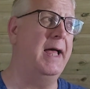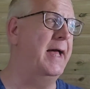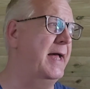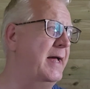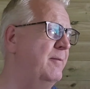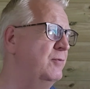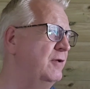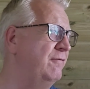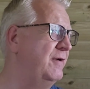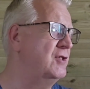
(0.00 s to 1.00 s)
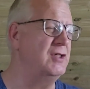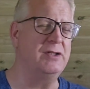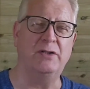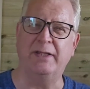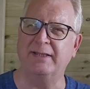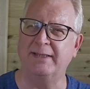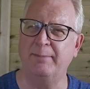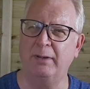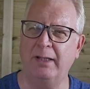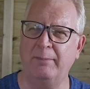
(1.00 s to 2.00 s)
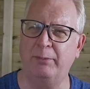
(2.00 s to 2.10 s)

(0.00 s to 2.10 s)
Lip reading: The French did something similar,